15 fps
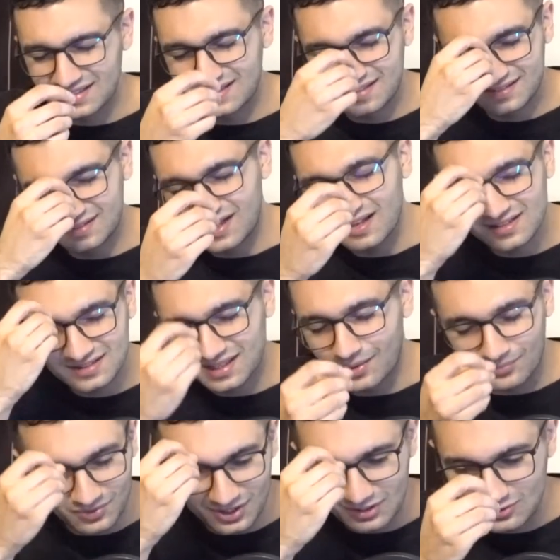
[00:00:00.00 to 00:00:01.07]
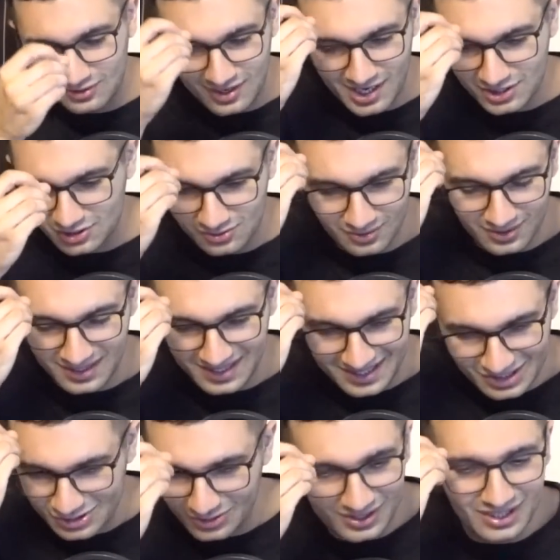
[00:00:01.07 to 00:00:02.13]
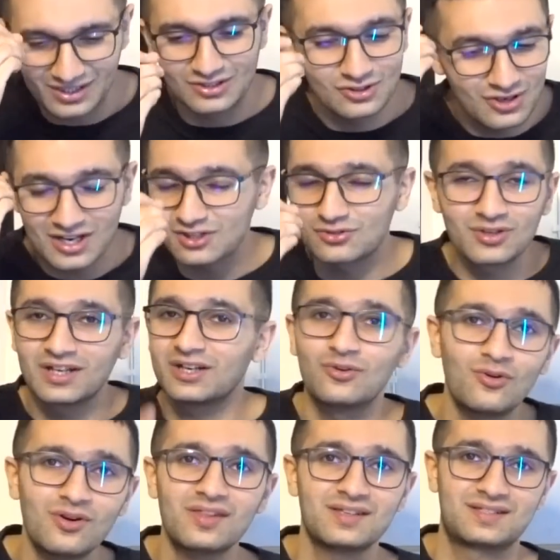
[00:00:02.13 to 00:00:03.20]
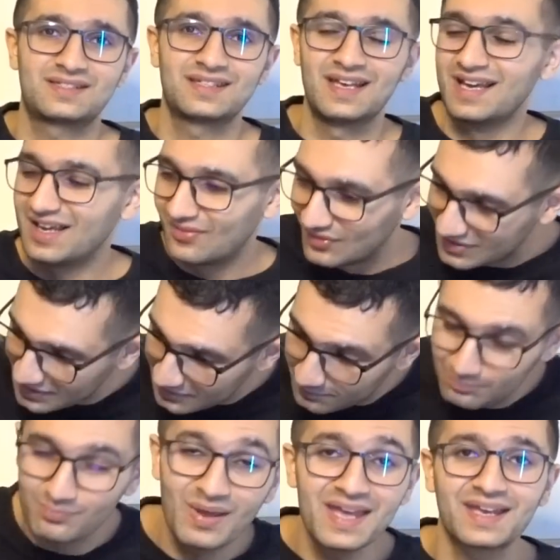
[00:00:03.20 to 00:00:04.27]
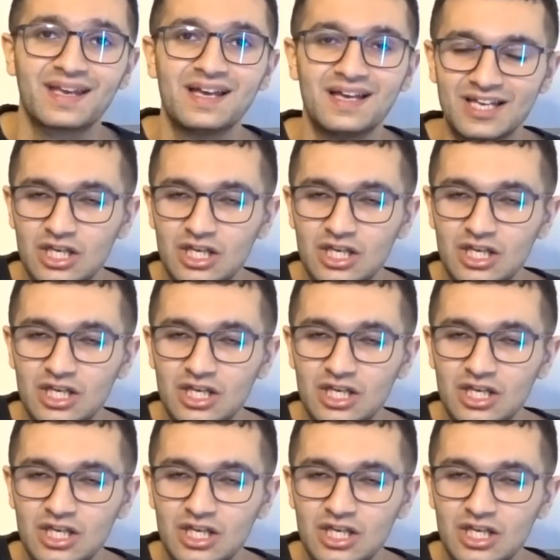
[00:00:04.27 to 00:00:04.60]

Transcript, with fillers: this is not something you guys shouldn't ignore this. This is big,